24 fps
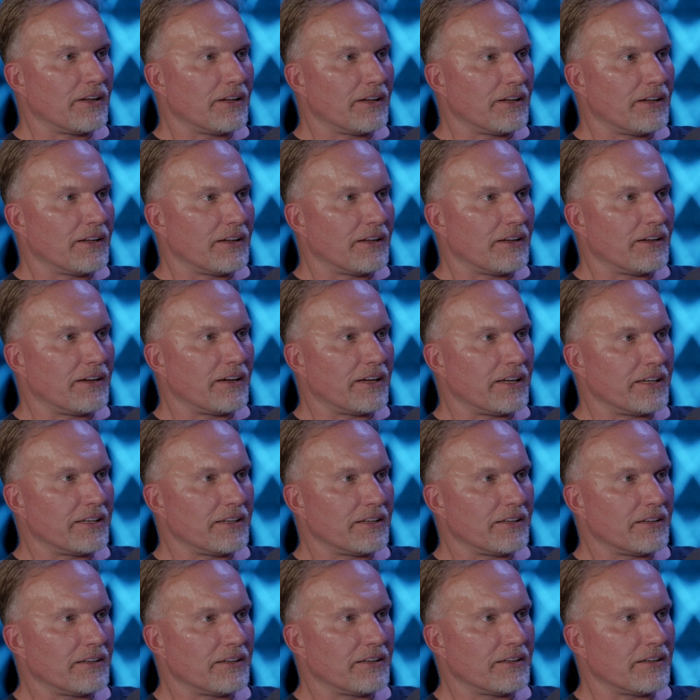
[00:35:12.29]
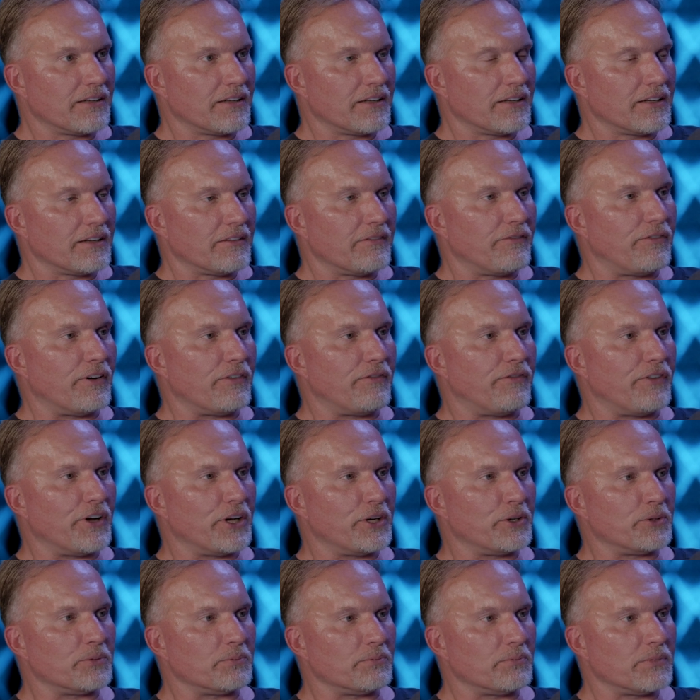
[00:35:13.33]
Ron, not me.